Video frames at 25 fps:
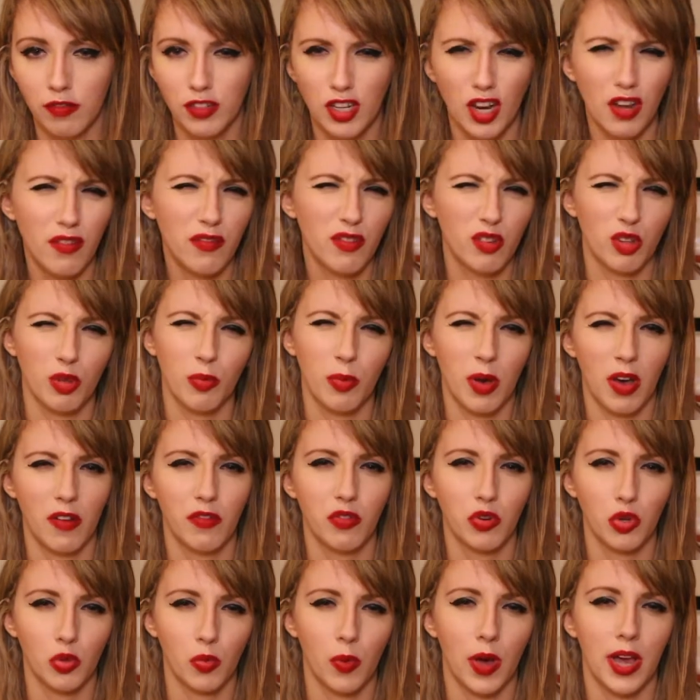Don't fill the bath
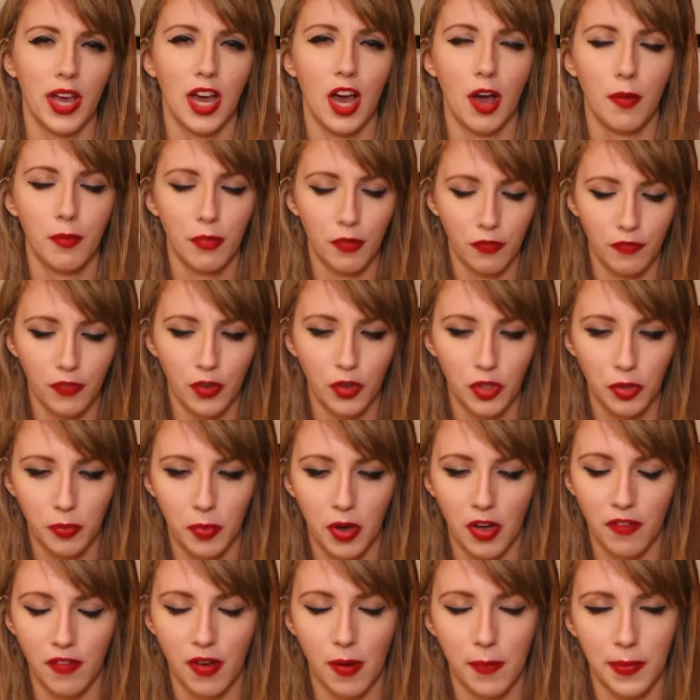all the way up, but fill the
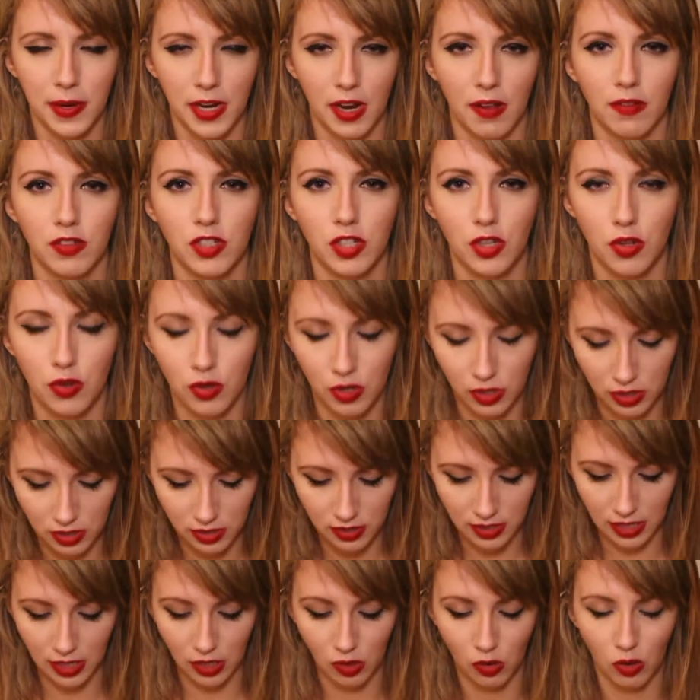bath up enough so you can
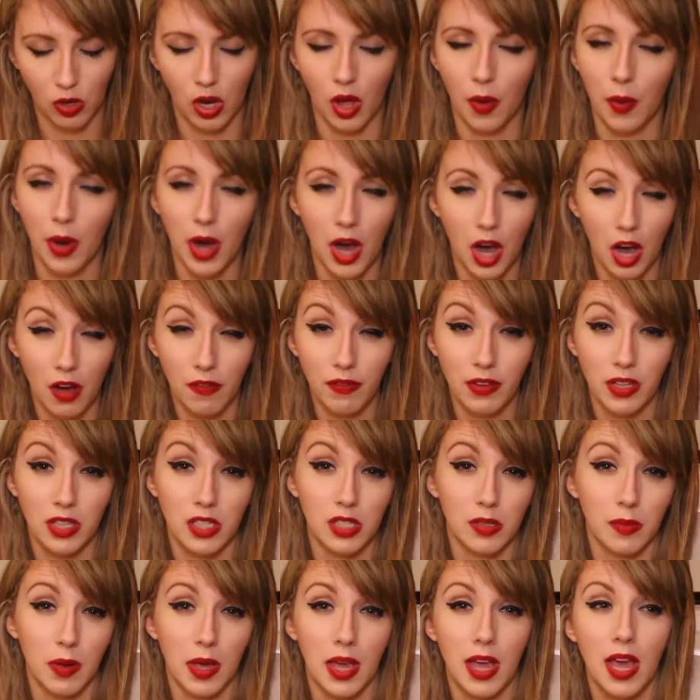sink your lower half
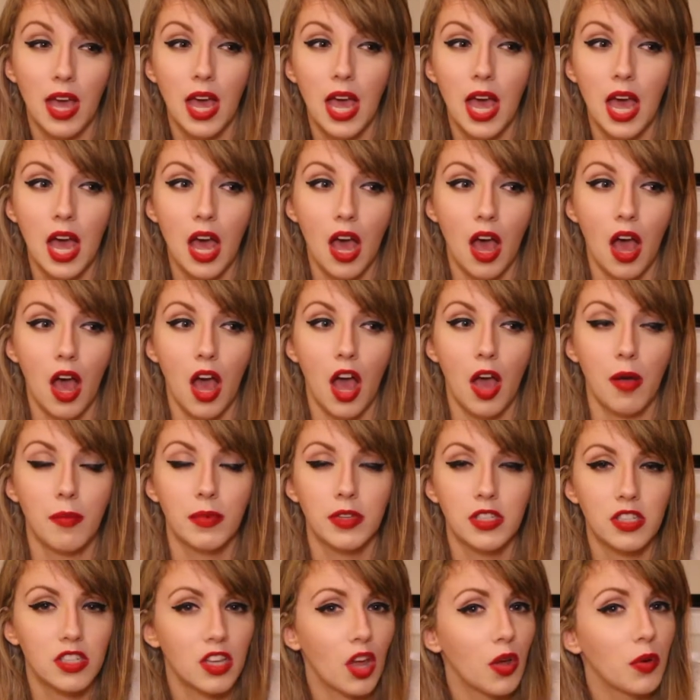into it.
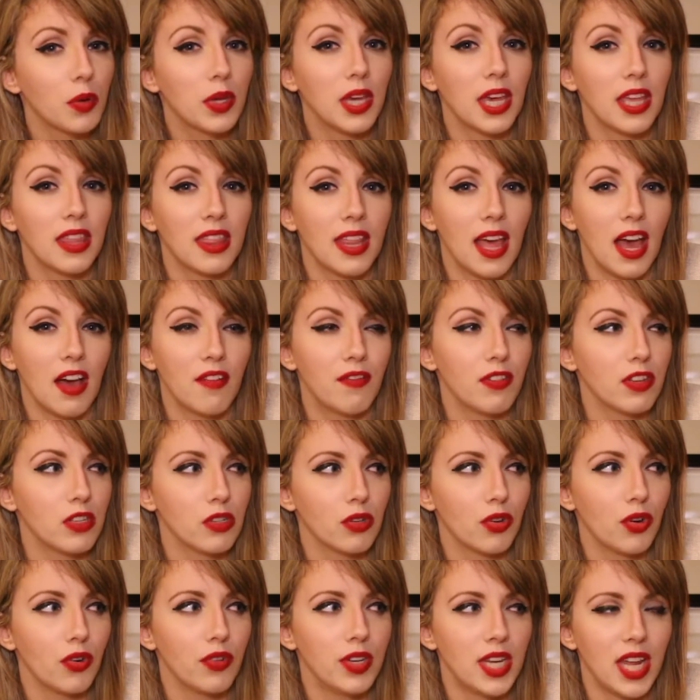Soak in that for
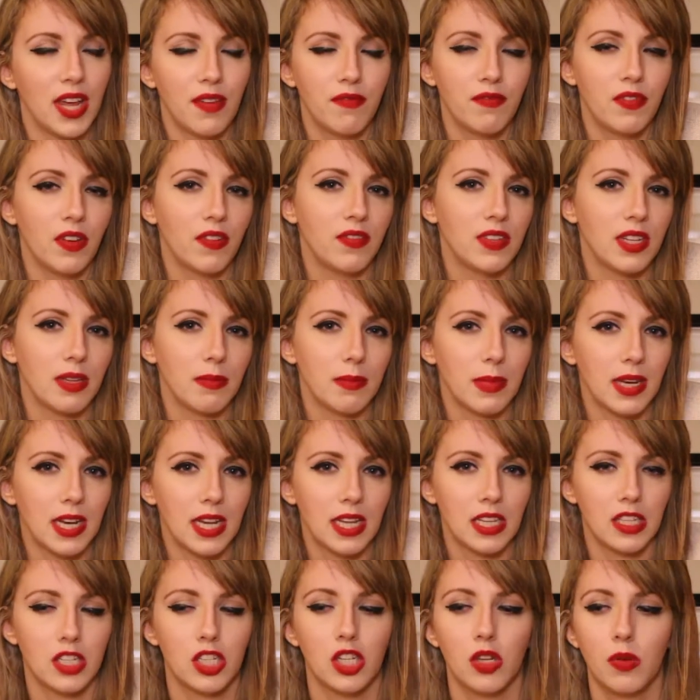sort of 10-15
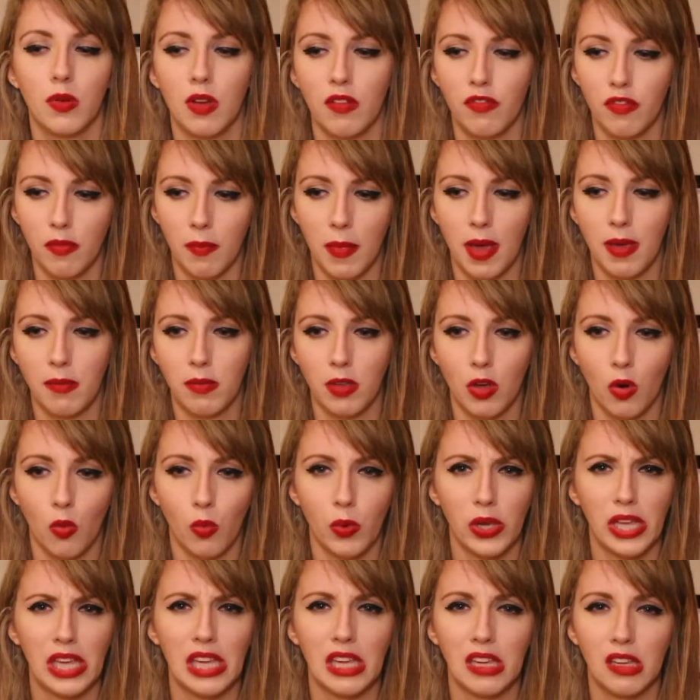minutes, do it for maybe a
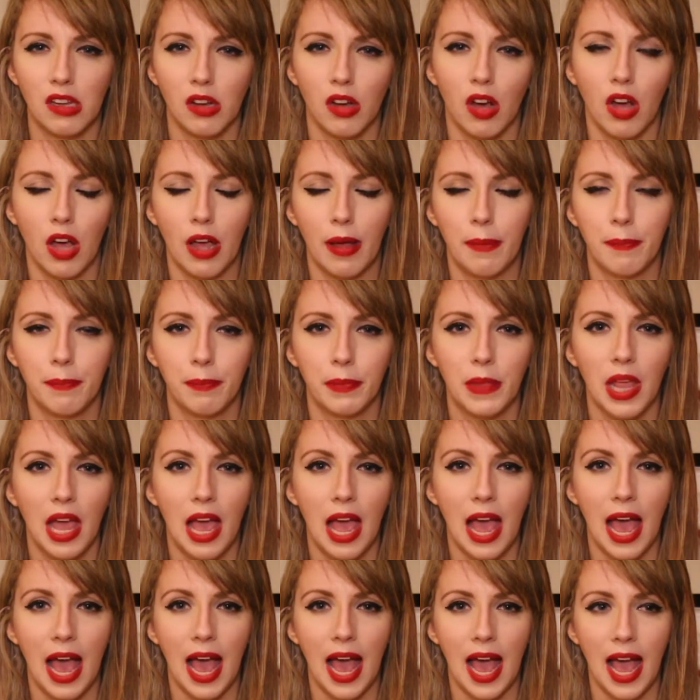week
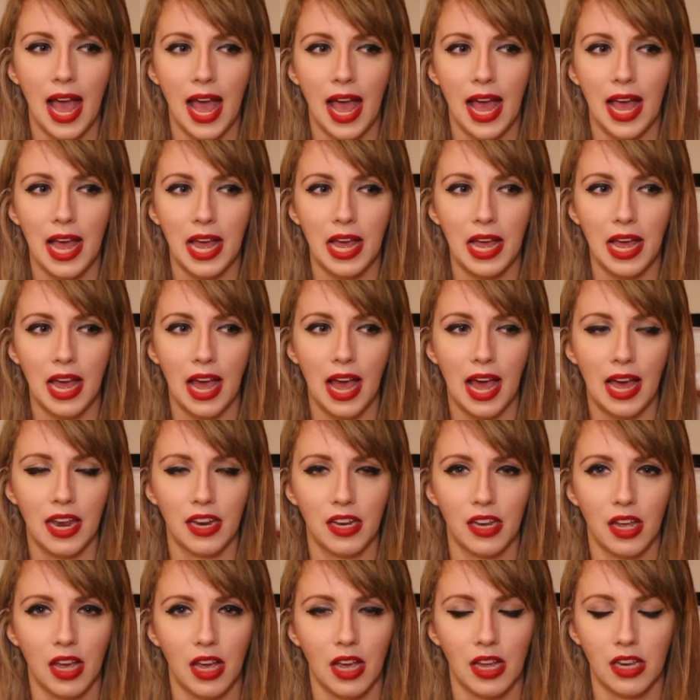at
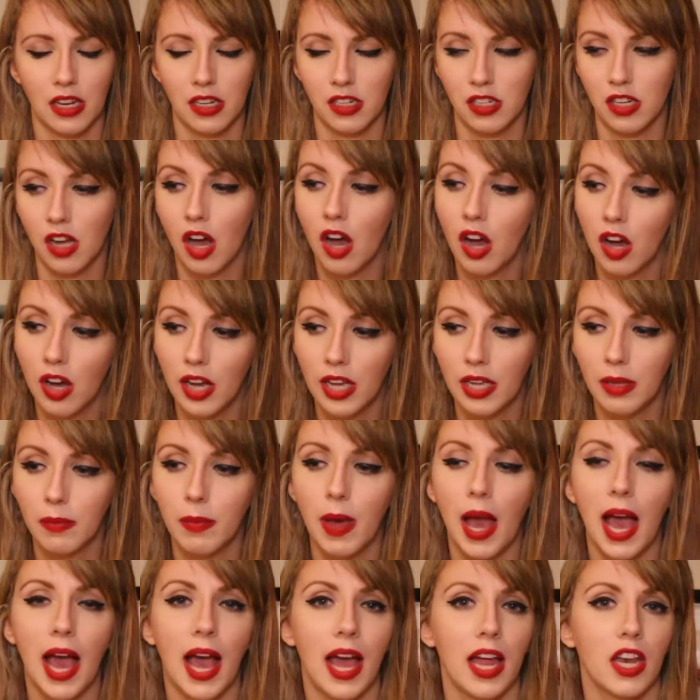a time,
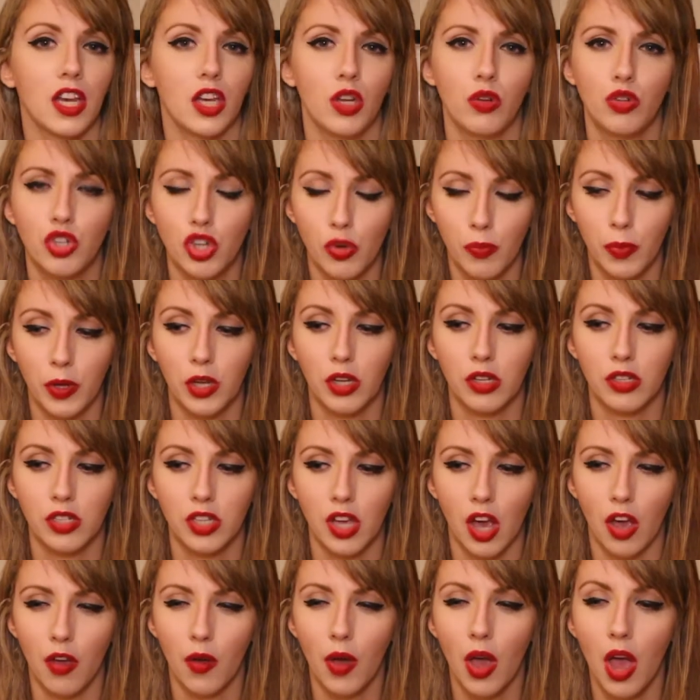and you should be good to
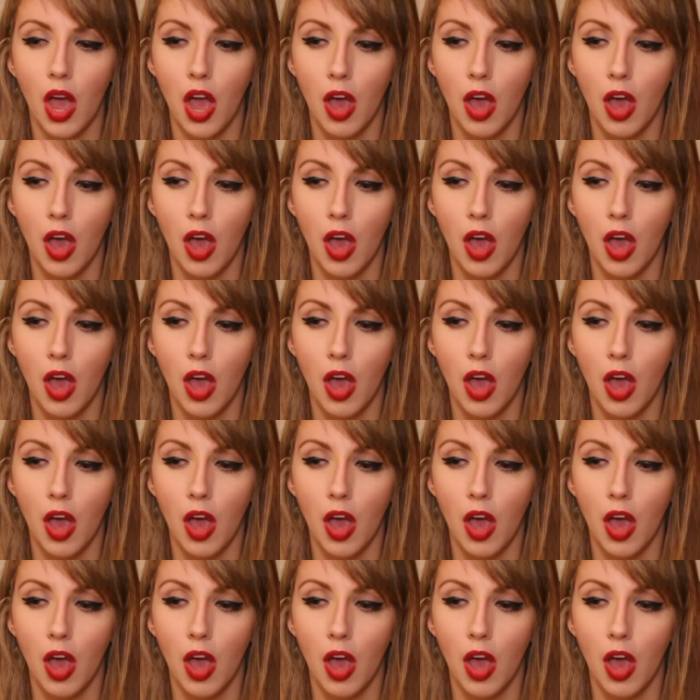go.